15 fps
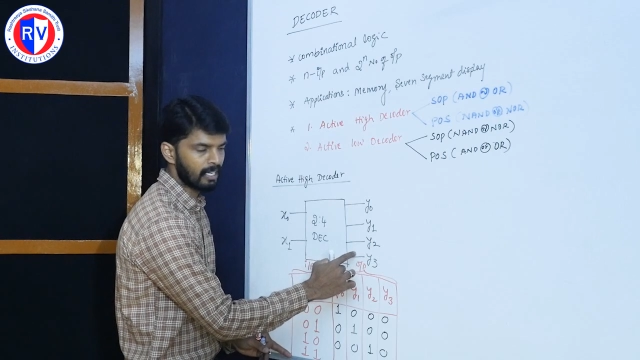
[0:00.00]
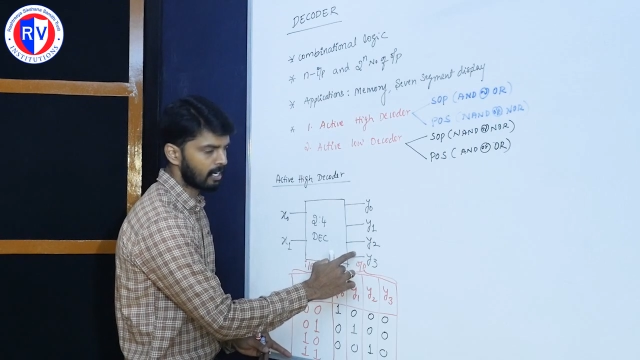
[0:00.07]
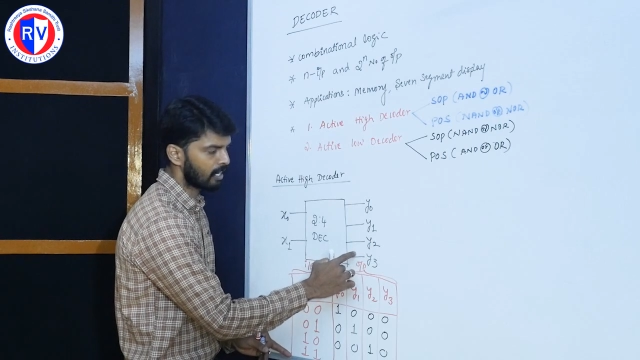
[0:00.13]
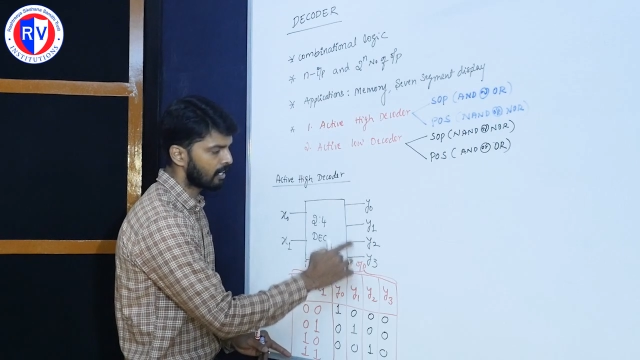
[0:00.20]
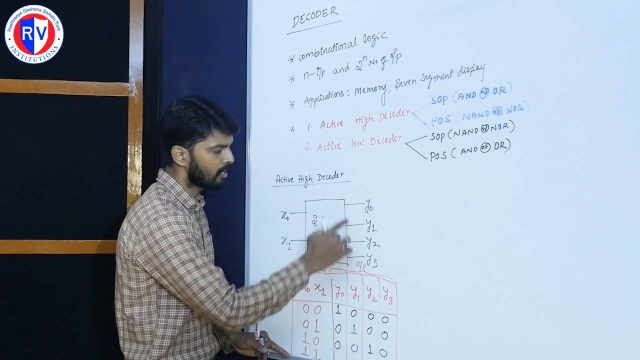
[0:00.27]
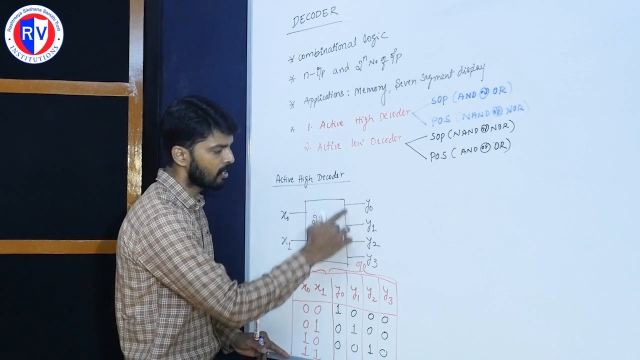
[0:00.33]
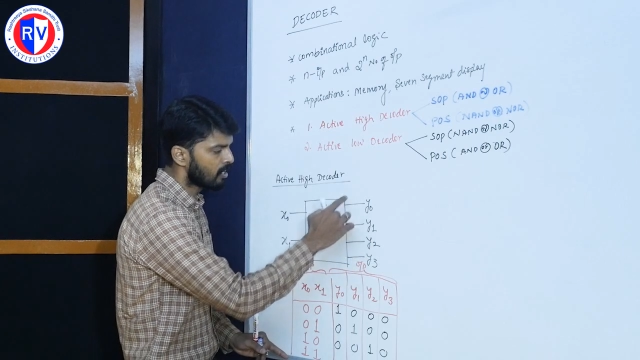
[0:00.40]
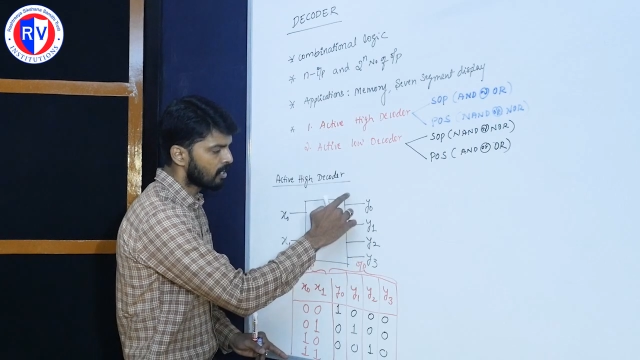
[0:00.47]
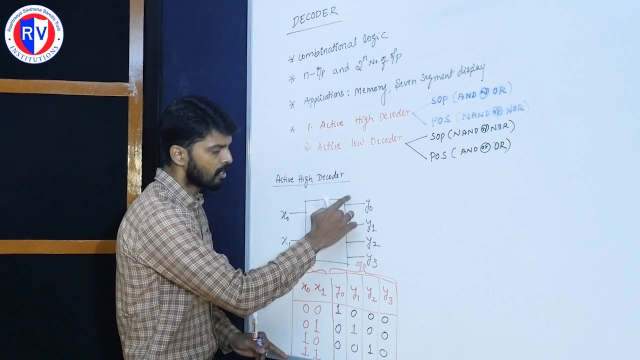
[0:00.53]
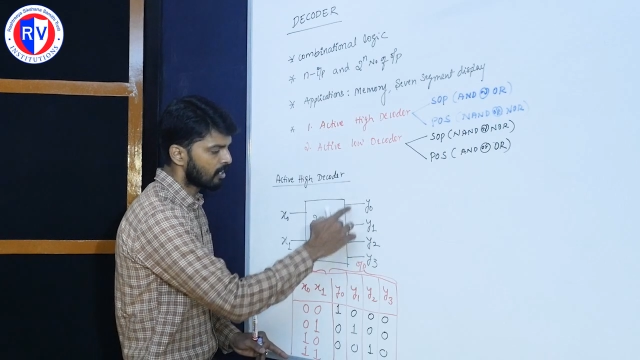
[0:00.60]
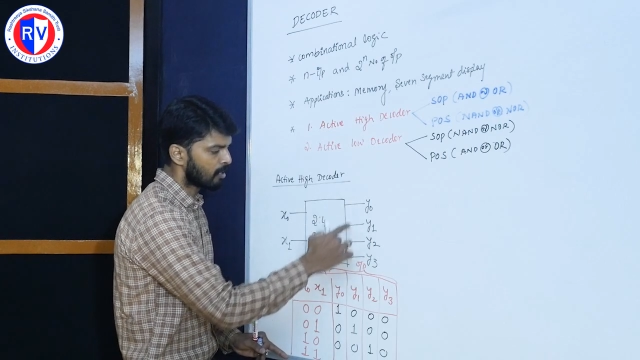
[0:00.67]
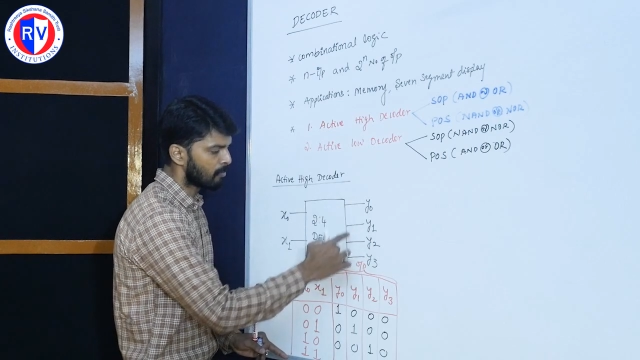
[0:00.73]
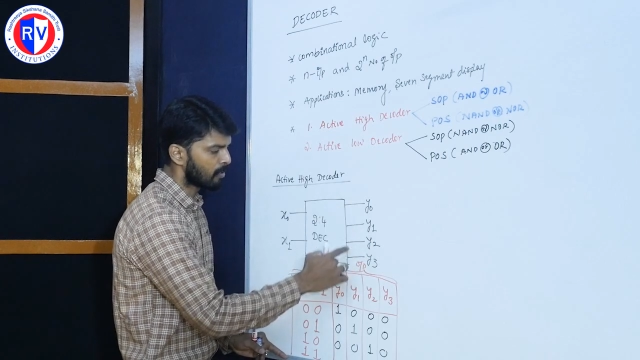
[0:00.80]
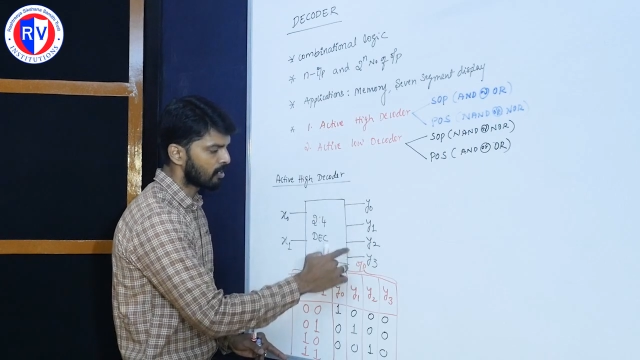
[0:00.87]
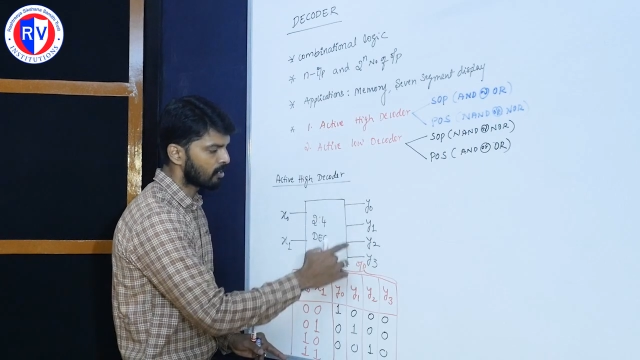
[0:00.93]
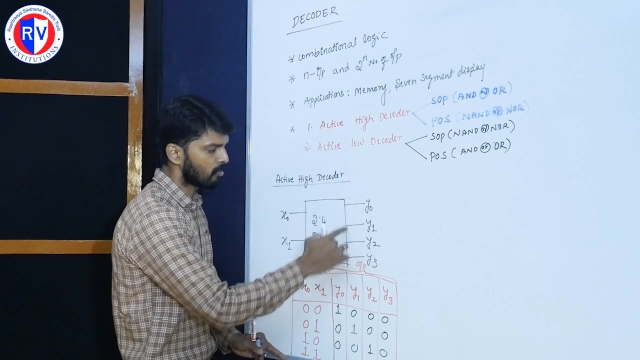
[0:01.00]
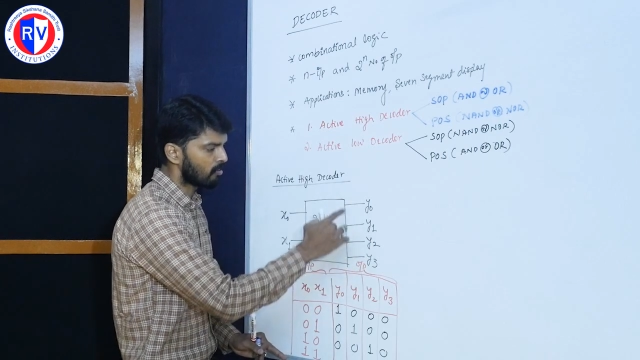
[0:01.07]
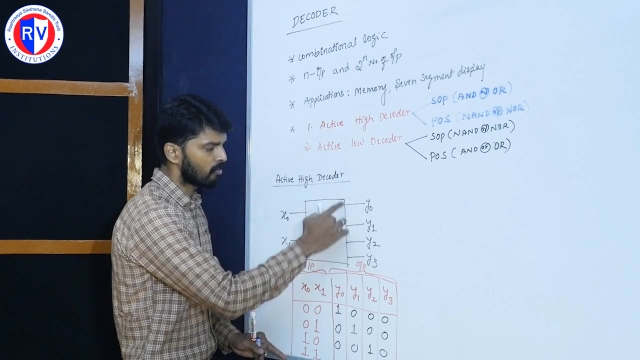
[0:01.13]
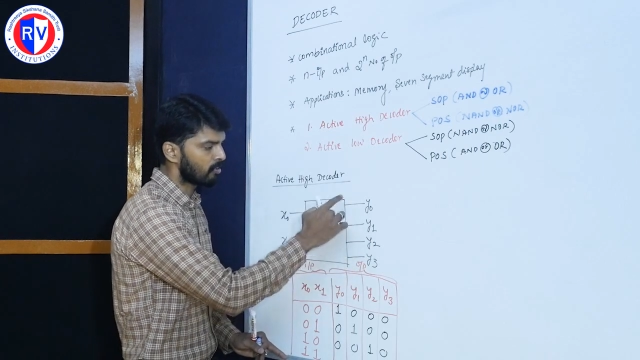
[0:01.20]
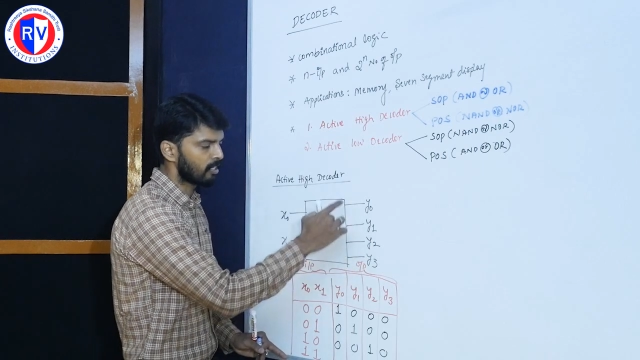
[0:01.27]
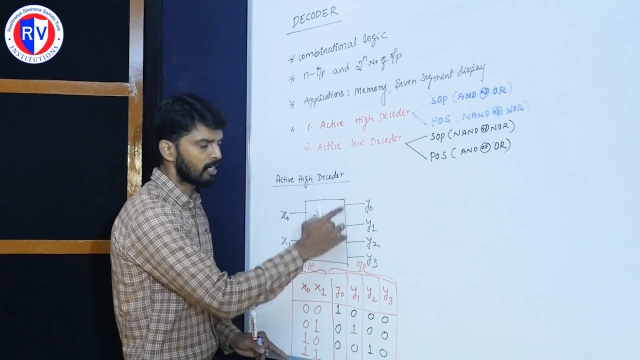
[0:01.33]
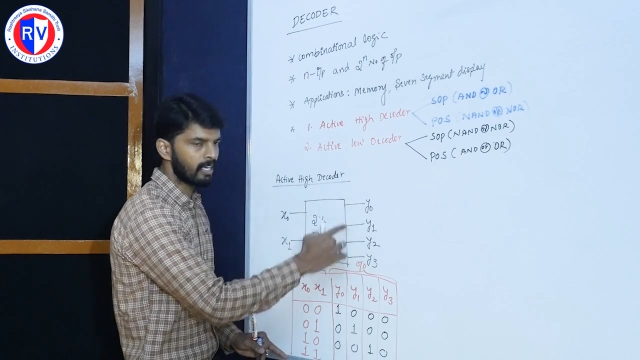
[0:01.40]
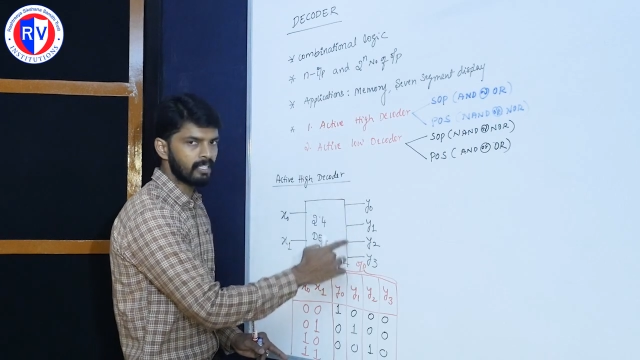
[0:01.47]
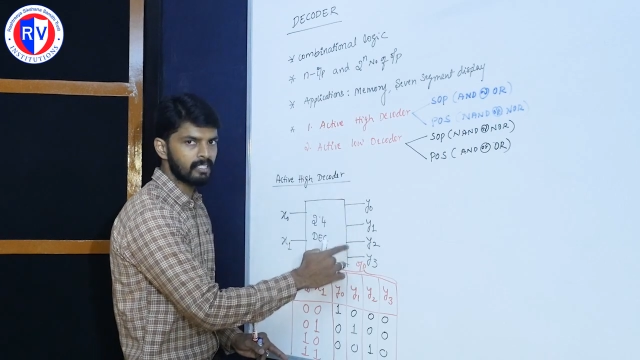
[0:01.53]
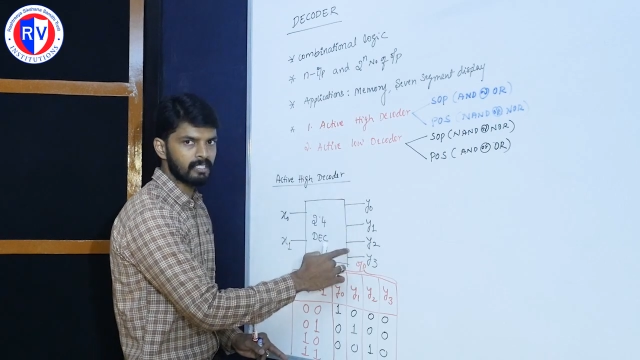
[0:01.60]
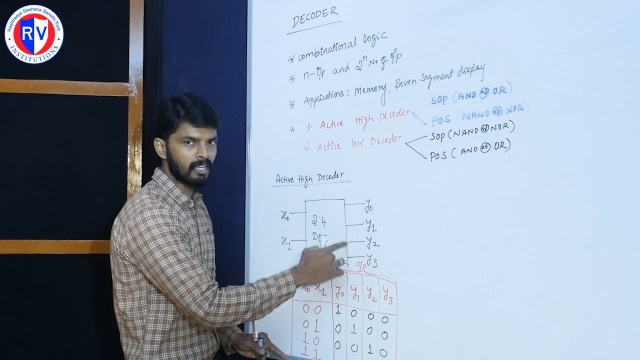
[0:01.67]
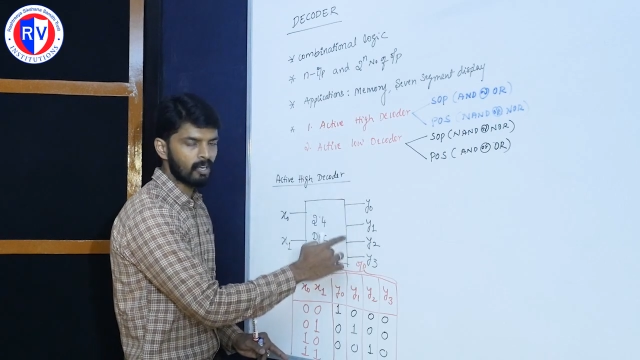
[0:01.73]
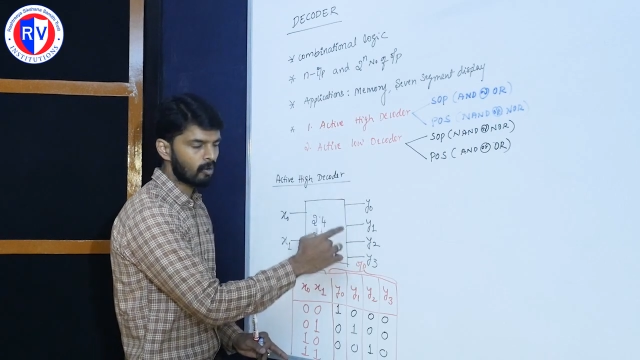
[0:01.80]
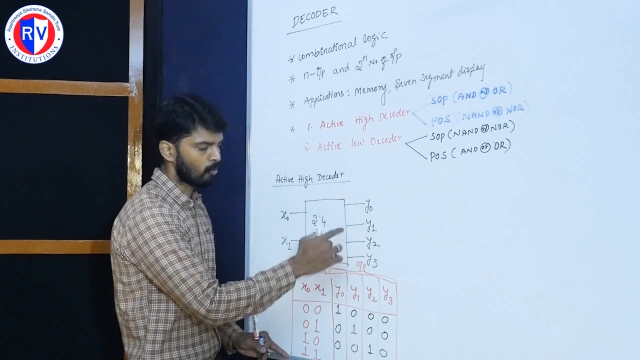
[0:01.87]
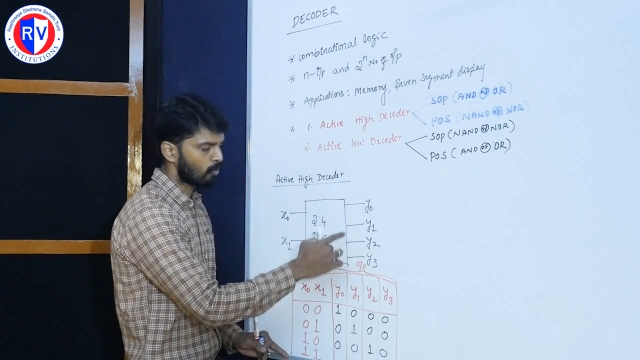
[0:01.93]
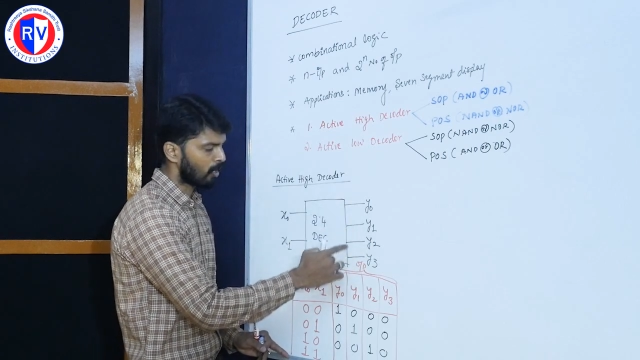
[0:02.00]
high, remaining all the lines are low.